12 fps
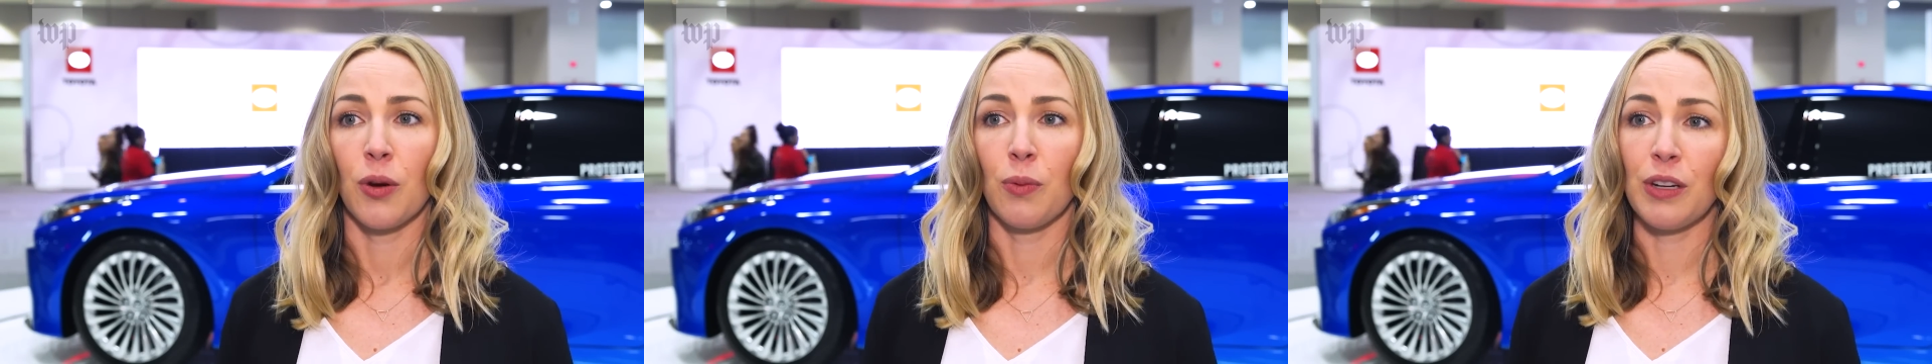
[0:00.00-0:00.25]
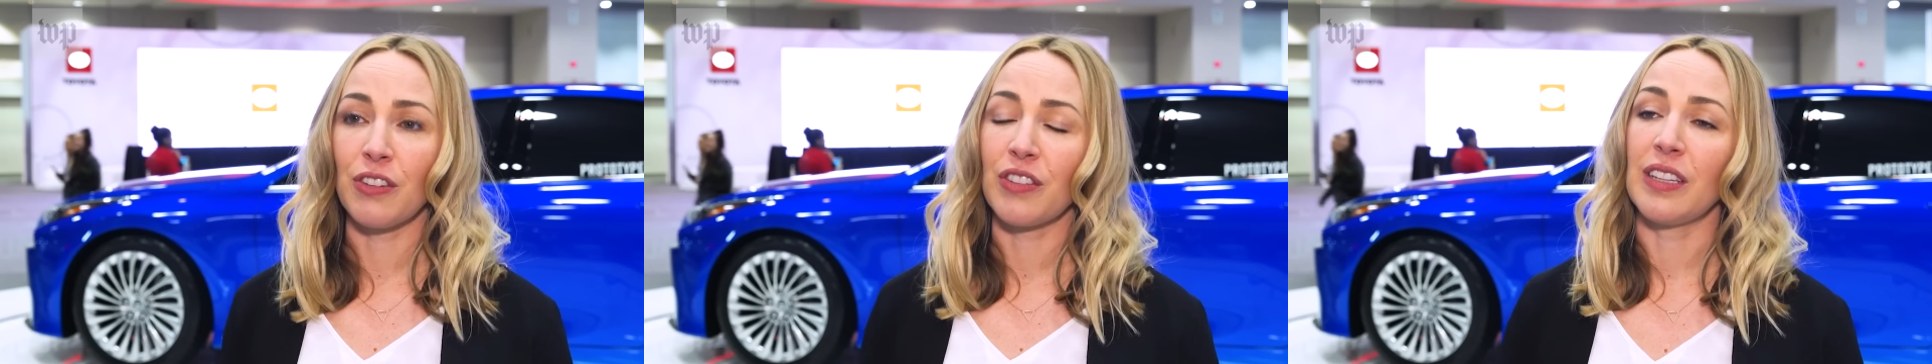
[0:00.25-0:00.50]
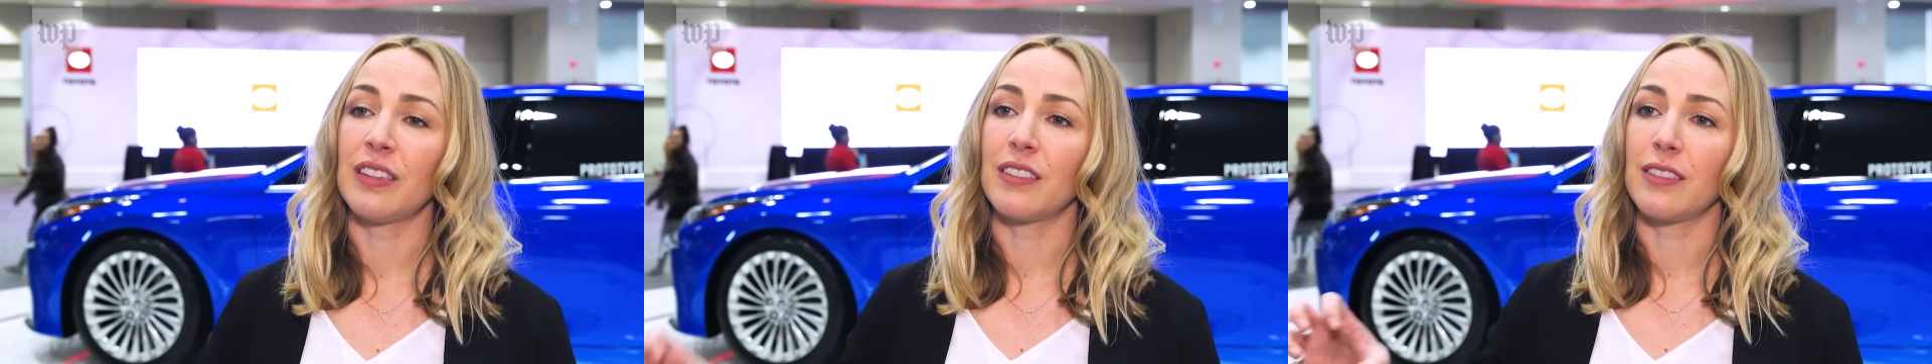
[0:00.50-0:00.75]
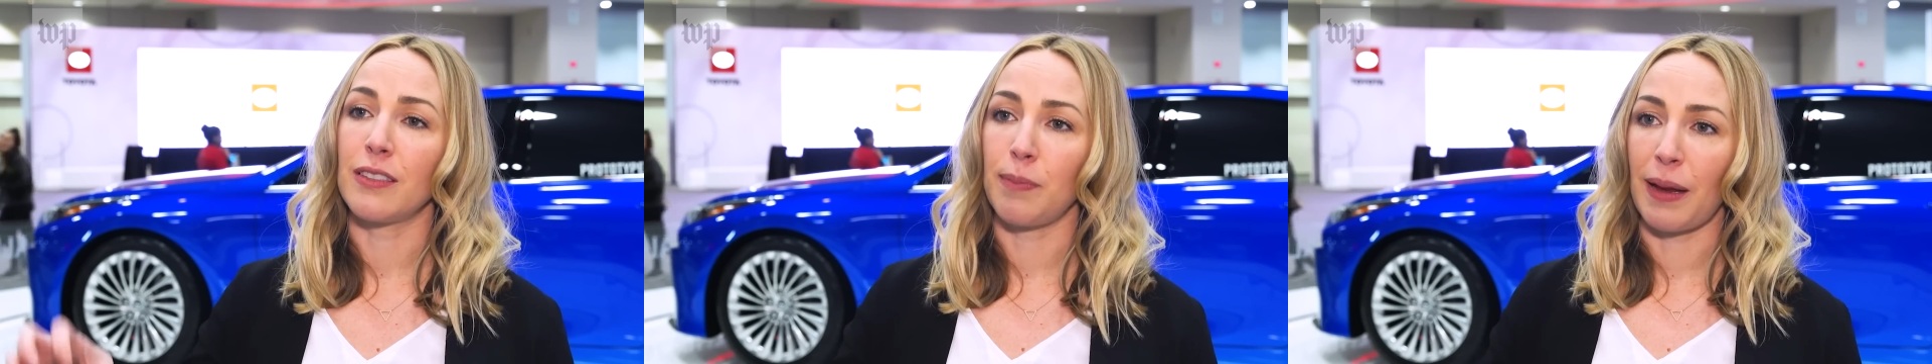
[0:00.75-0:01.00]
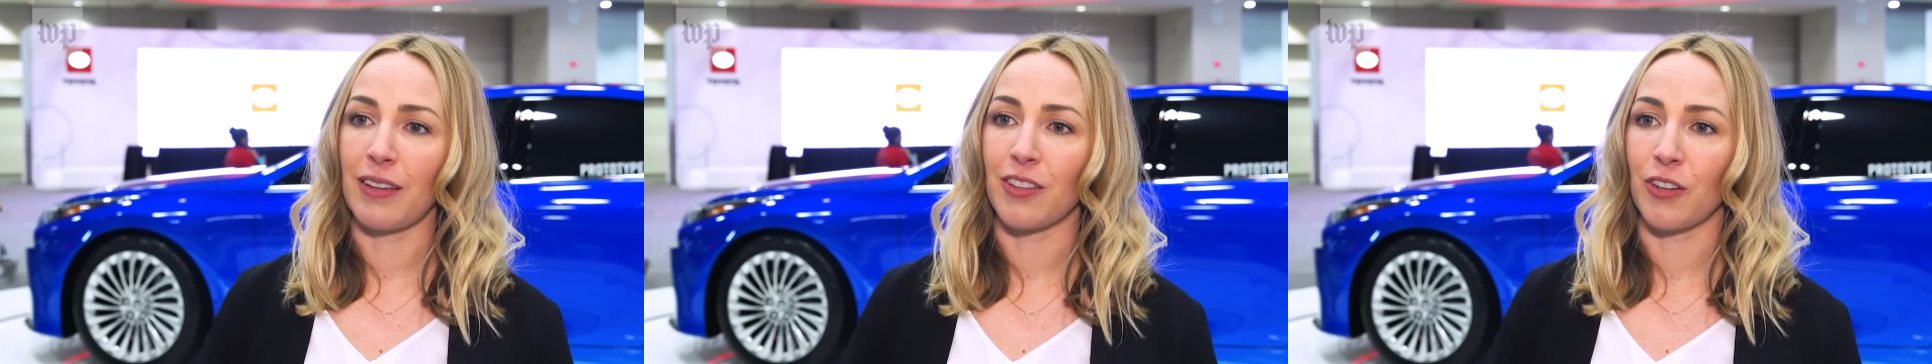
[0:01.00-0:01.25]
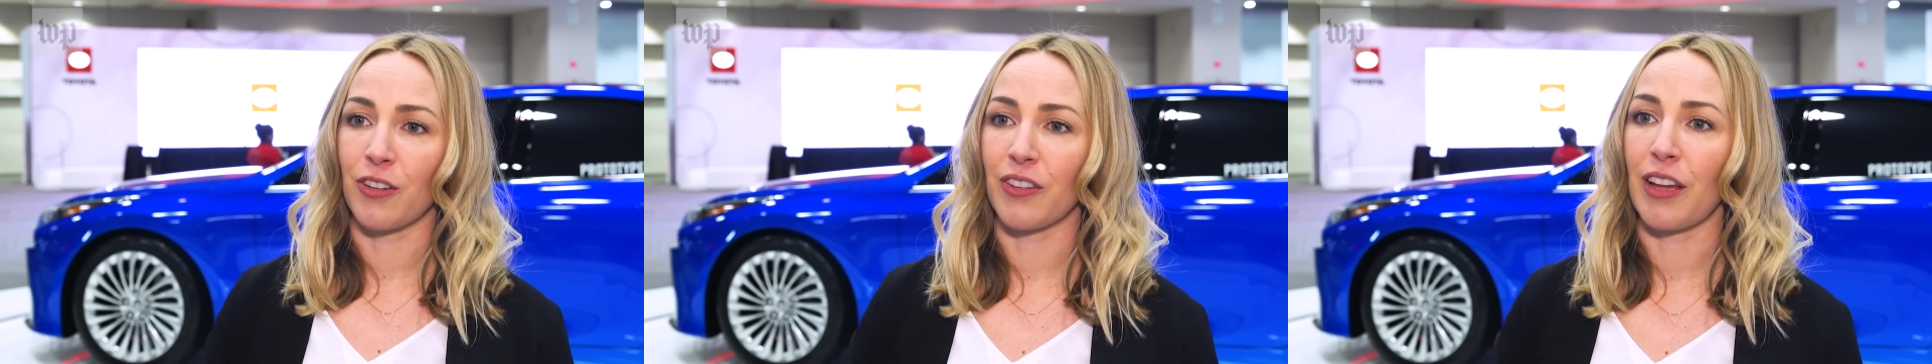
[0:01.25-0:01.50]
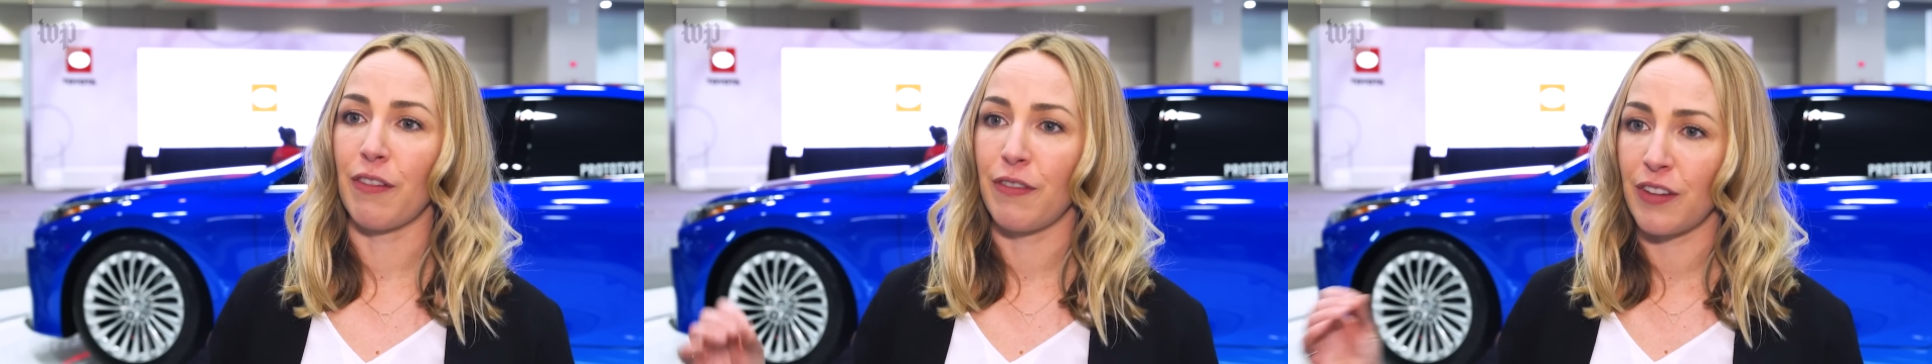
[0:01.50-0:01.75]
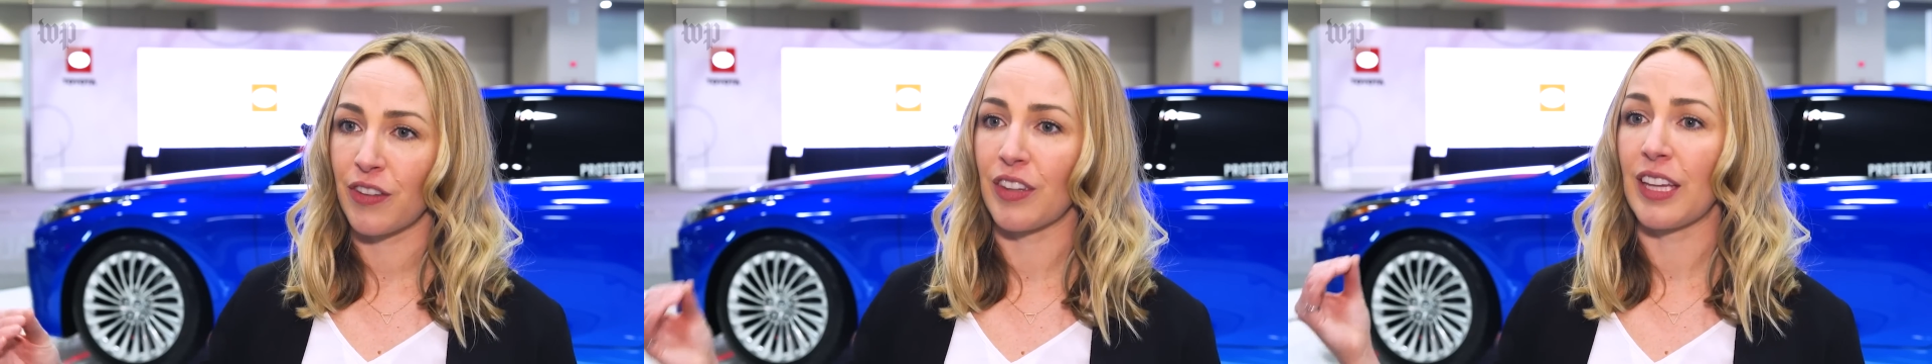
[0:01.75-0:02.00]
We just need the dispensers that
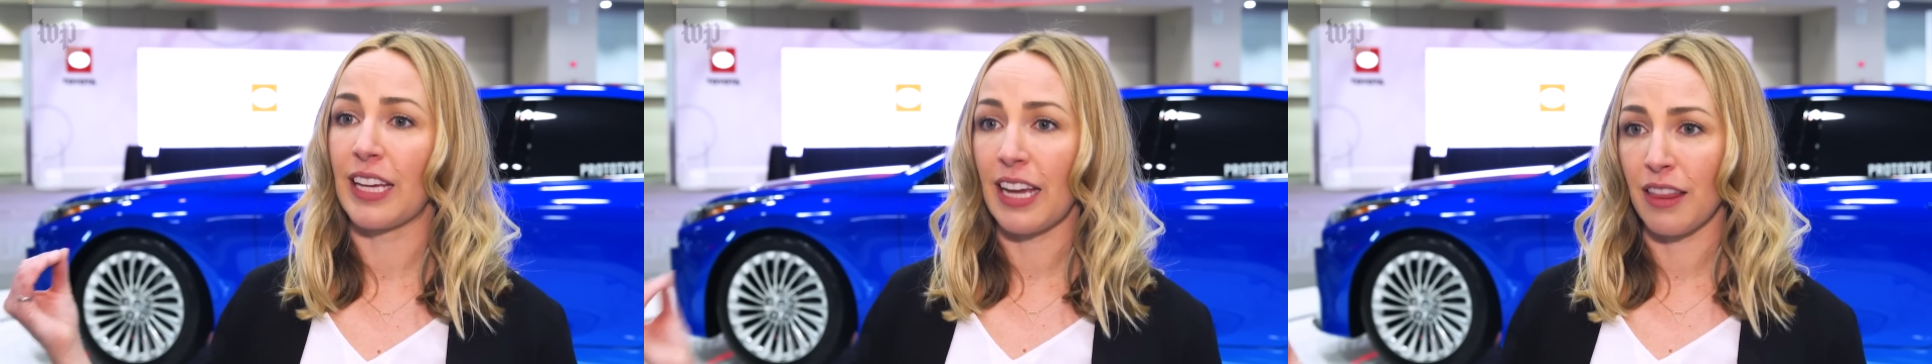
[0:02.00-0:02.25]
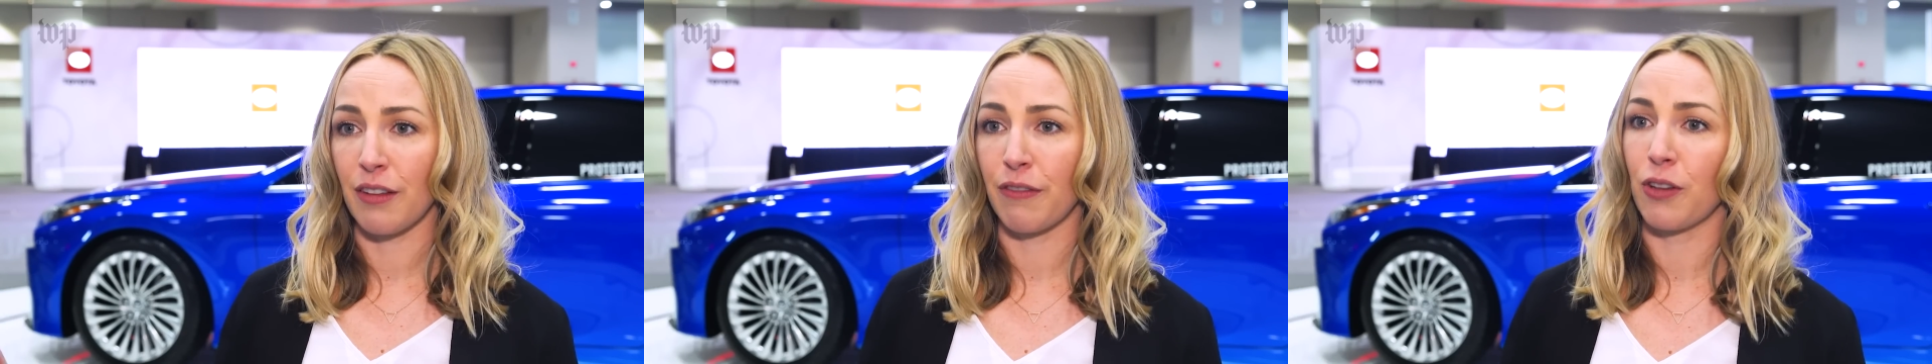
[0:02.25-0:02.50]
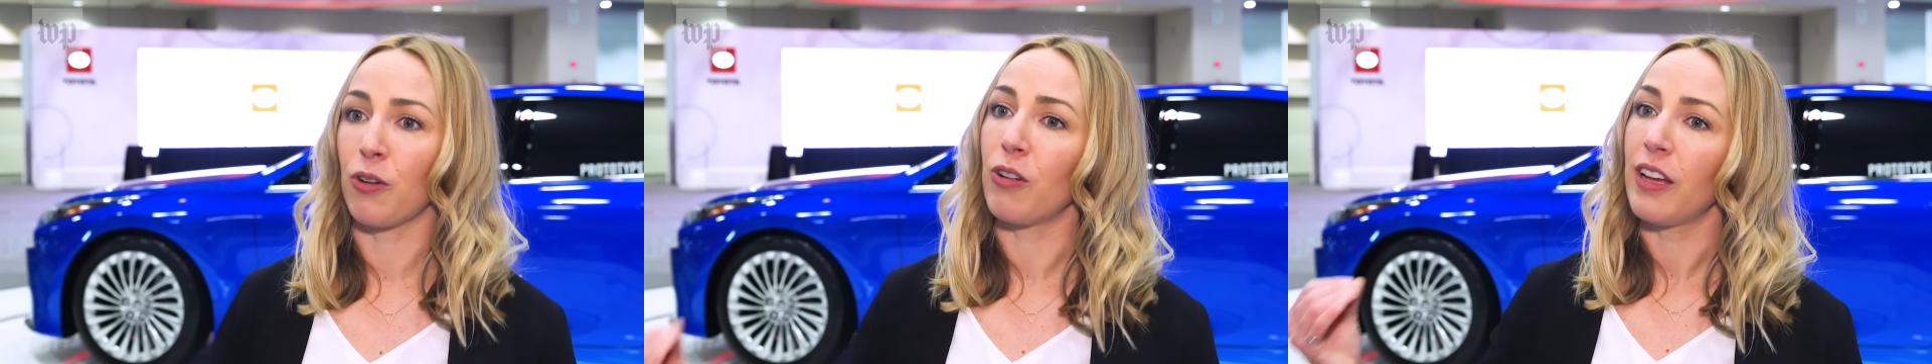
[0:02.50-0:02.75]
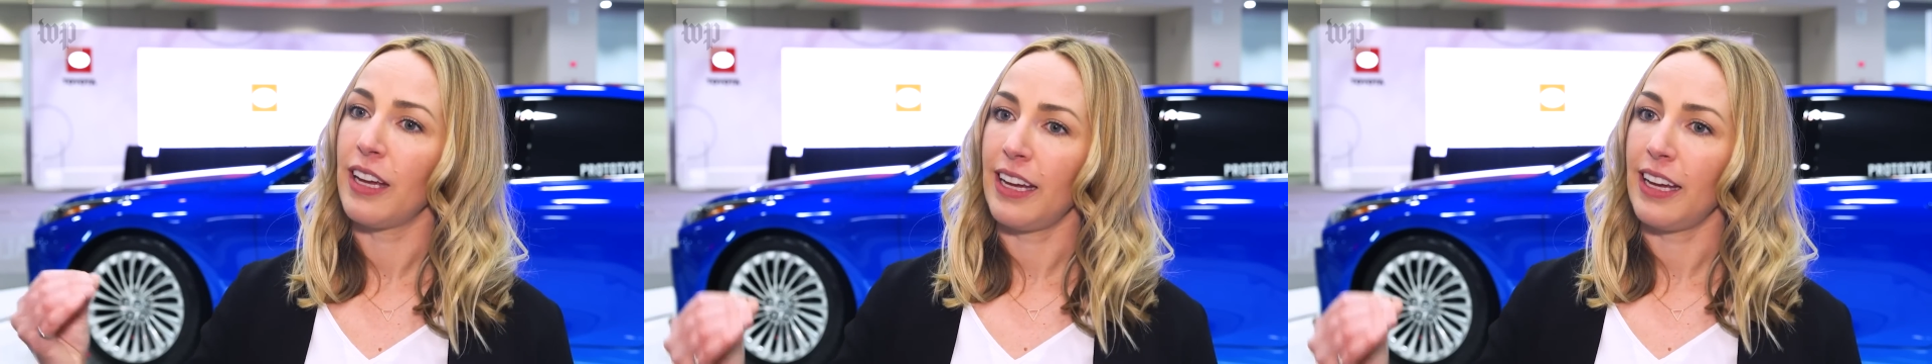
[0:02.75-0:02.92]
physically get the fuel